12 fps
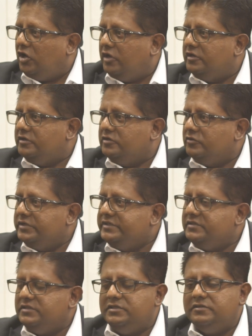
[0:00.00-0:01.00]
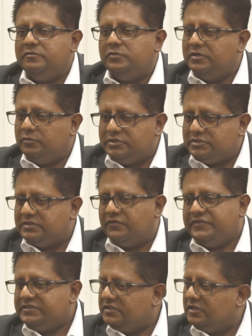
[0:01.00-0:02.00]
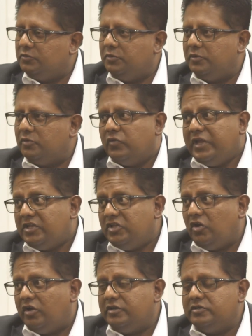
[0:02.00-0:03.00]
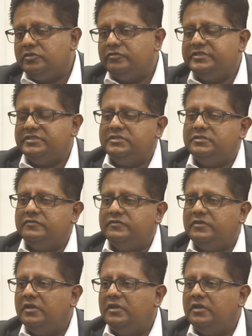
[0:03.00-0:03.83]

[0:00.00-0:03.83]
honored to receive, which is a visit that we were greatly honored to receive,